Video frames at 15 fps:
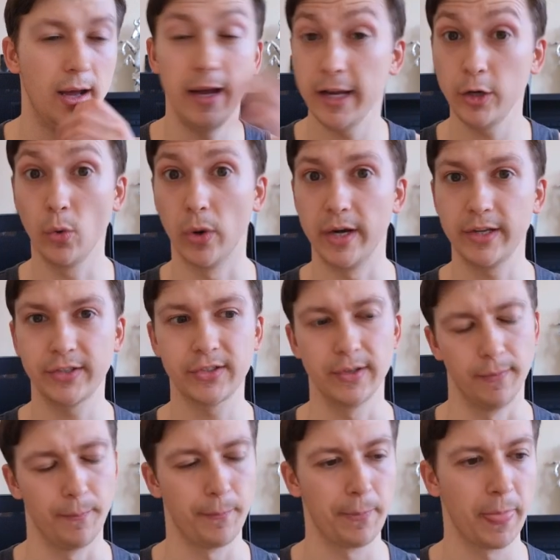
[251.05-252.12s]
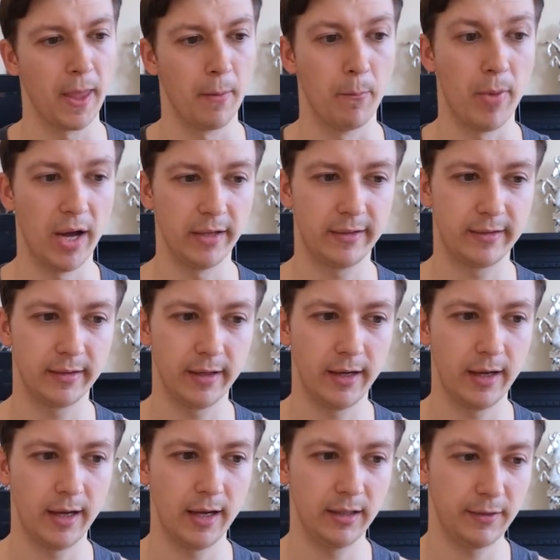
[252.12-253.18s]
anyways. But
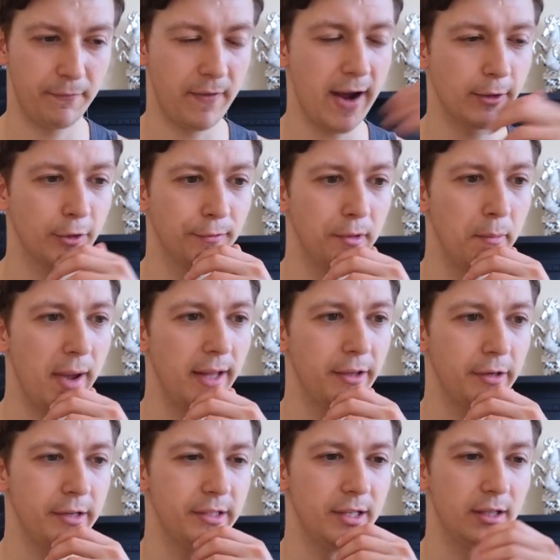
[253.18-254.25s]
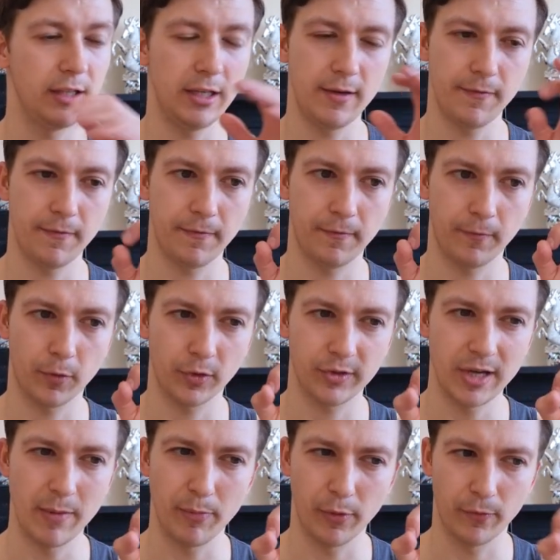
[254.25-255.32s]
the fact of the matter is that if, for
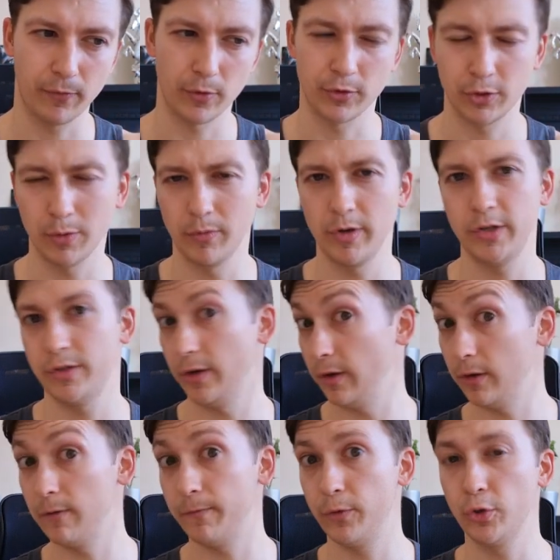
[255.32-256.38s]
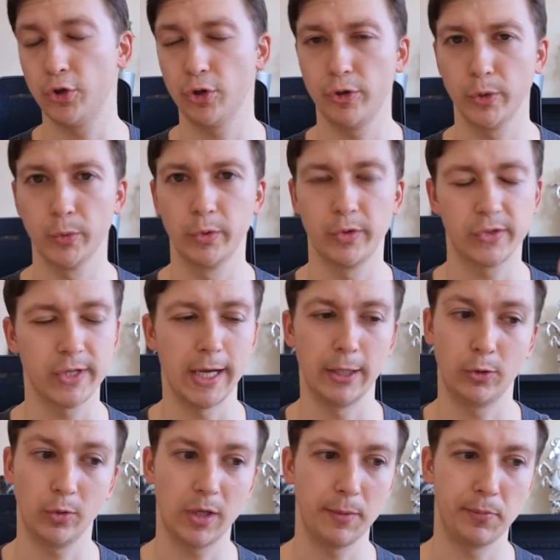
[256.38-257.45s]
example, for some reason in the future you would
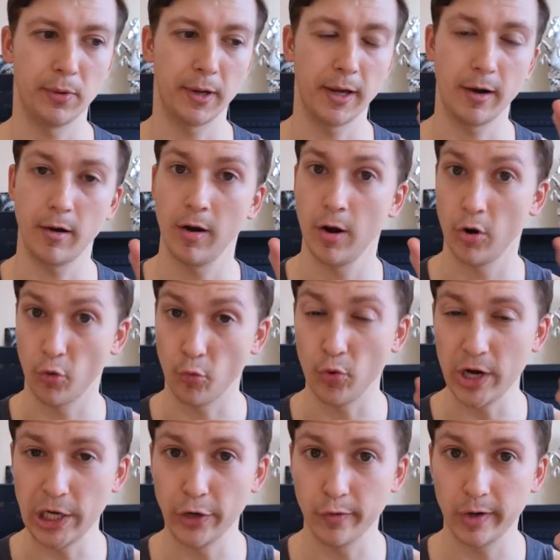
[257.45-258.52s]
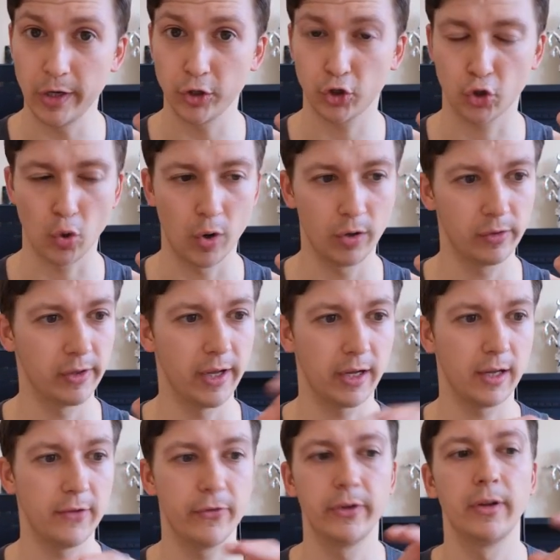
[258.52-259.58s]
decide to keep your hair really, really short, like
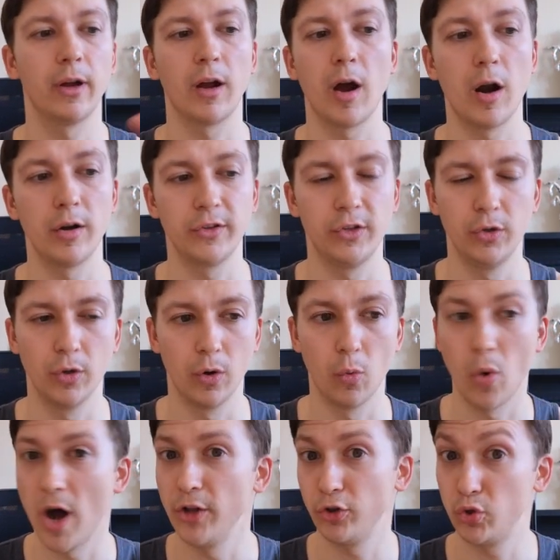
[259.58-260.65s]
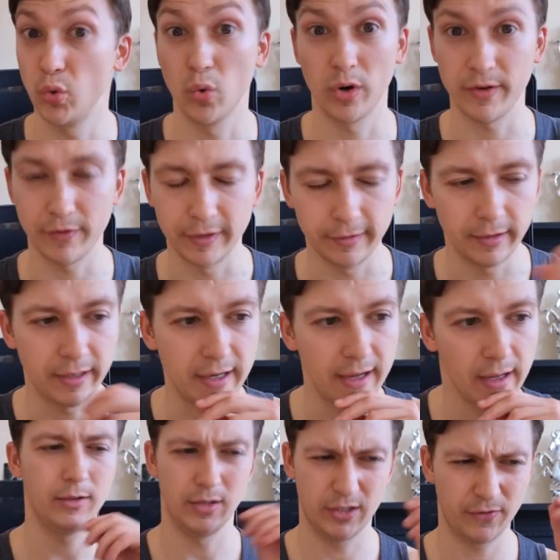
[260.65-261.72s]
even a guard, you know, 1, 2, or even
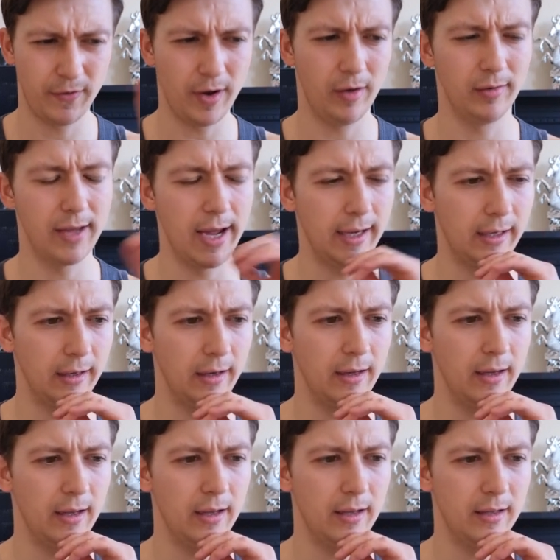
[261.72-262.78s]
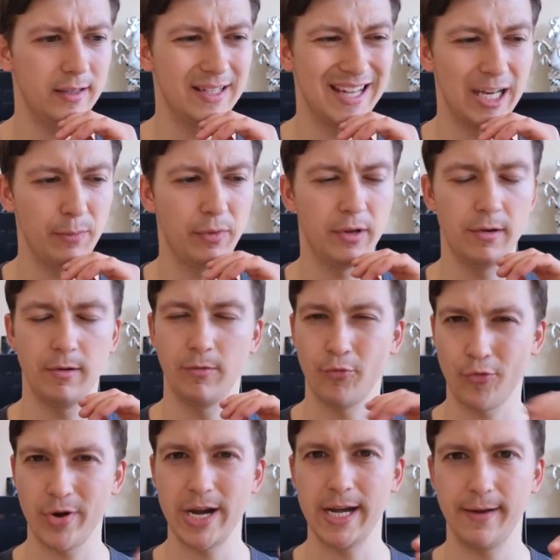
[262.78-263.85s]
3, it's very likely it's gonna be
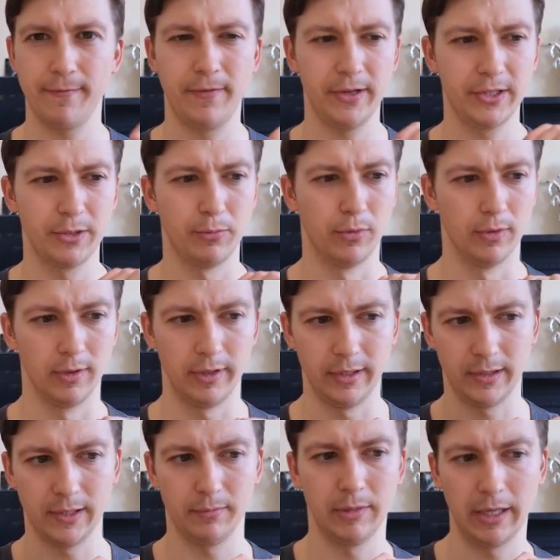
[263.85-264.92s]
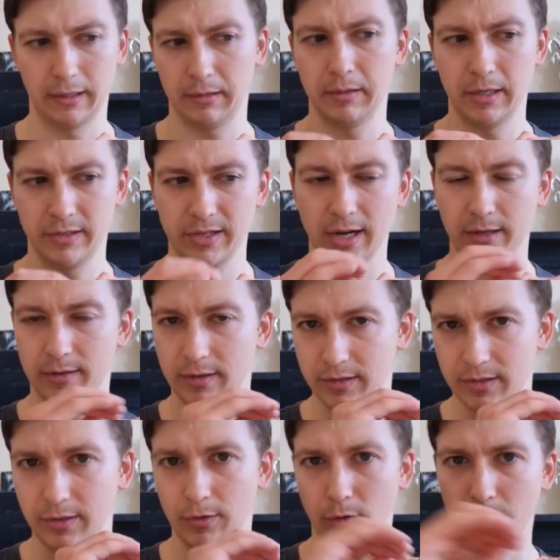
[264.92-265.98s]
really visible in the, like exactly
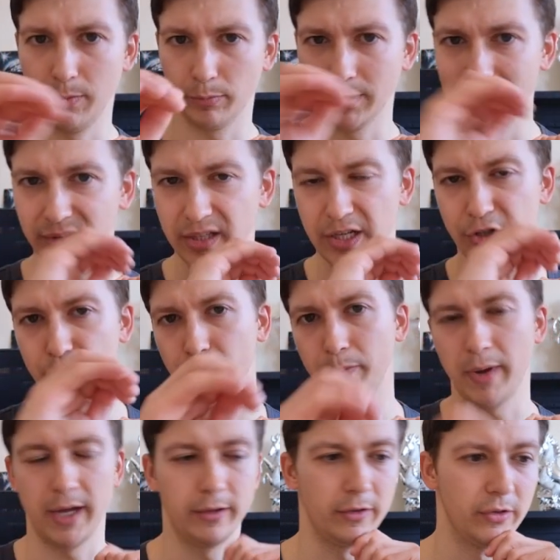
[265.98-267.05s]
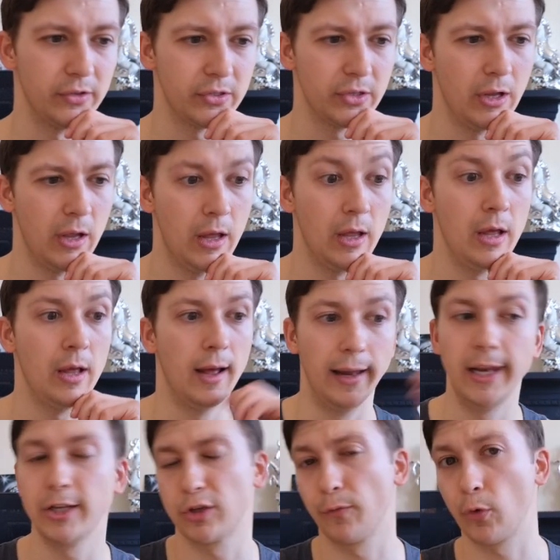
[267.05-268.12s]
this, you know, implantation patterns.
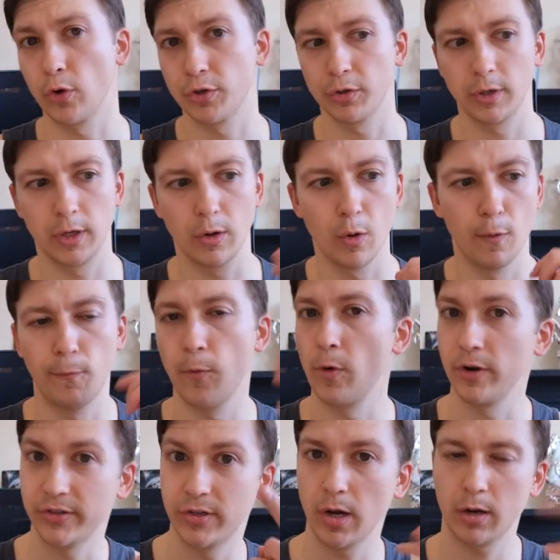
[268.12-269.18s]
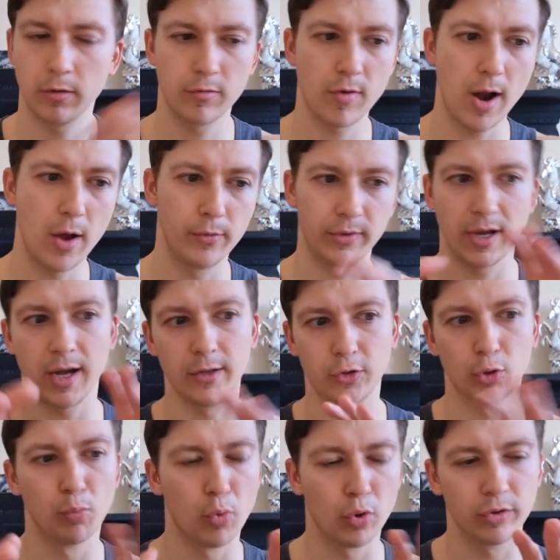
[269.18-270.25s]
Unless, of course, you're gonna go for a second round, add
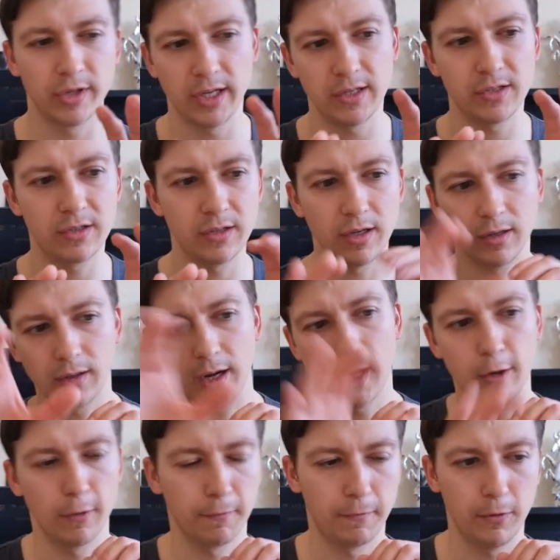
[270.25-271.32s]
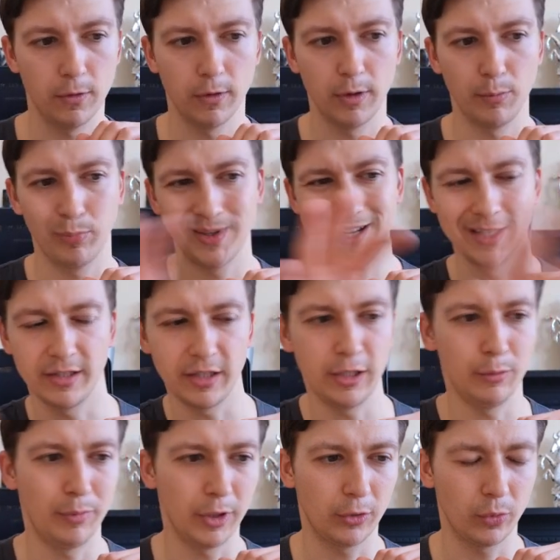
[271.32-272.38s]
some more density and kind of, you know, implant
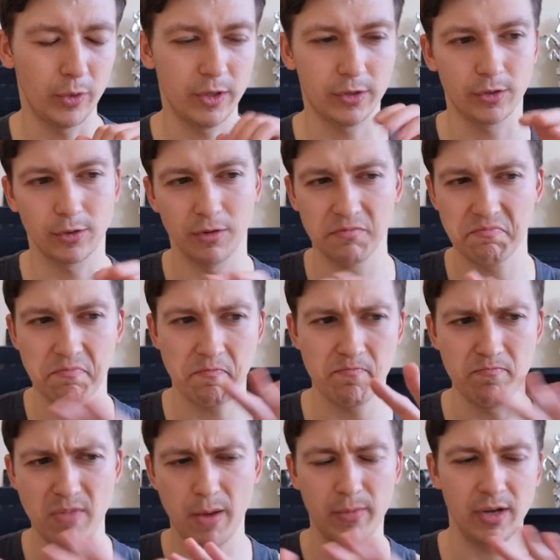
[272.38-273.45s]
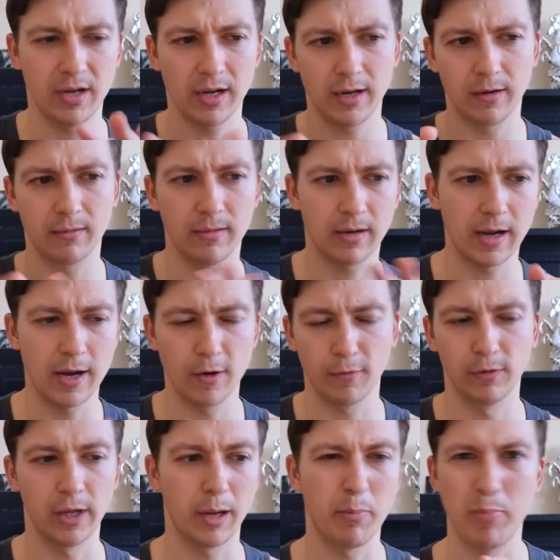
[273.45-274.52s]
in between, so maybe can kind
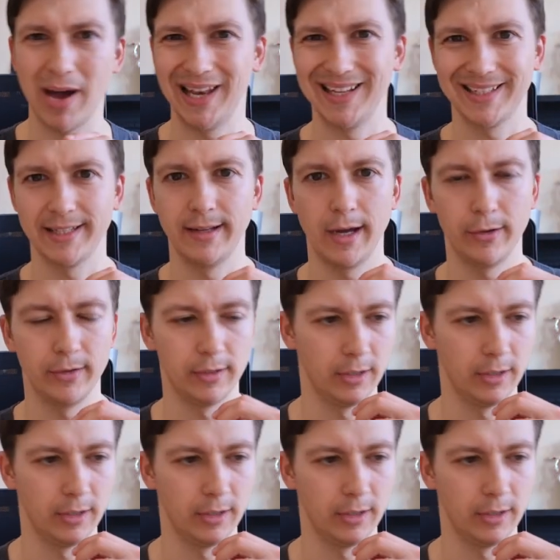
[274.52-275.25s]
of like balance it out a